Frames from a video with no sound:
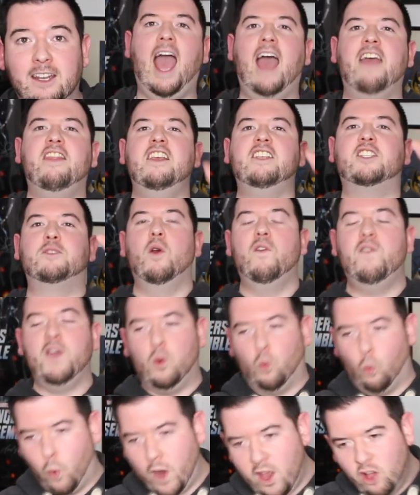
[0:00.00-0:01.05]
And this movie
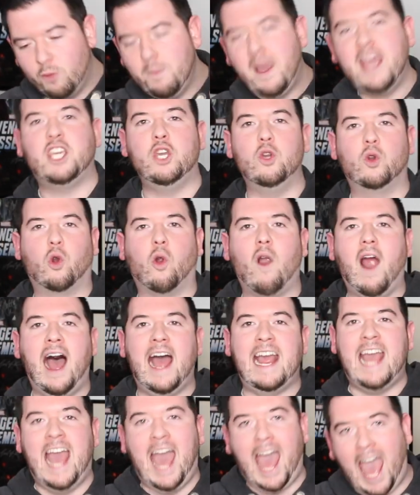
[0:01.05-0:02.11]
will make you
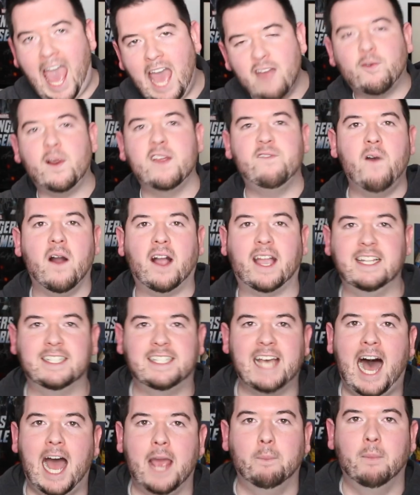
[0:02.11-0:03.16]
cry every fucking
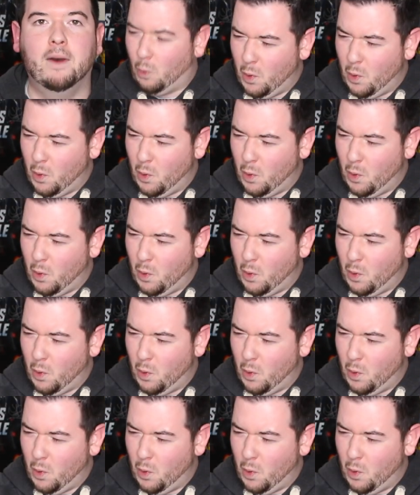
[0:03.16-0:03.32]
time.